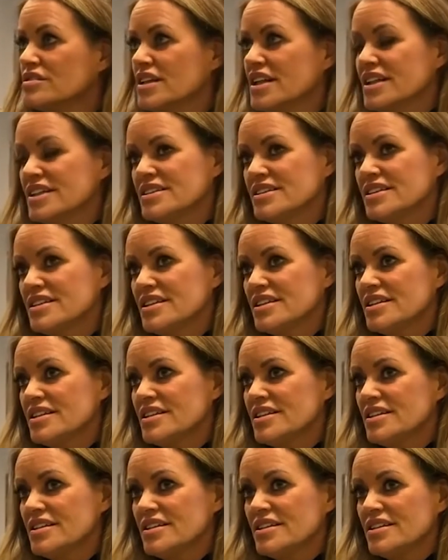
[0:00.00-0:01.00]
and
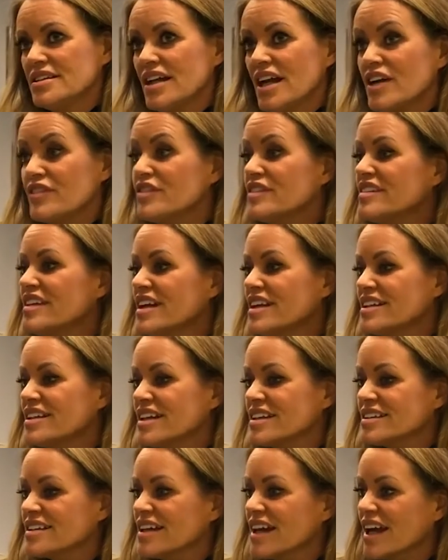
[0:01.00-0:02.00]
everything
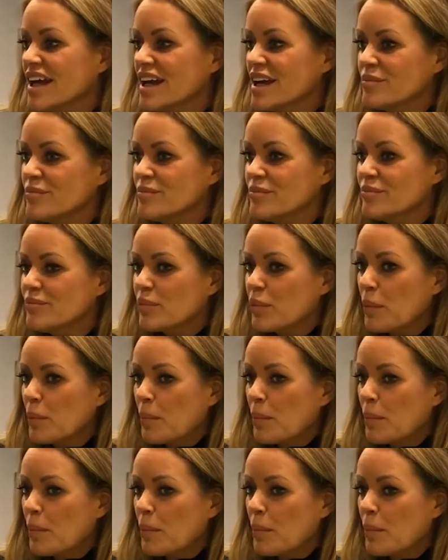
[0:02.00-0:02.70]
that came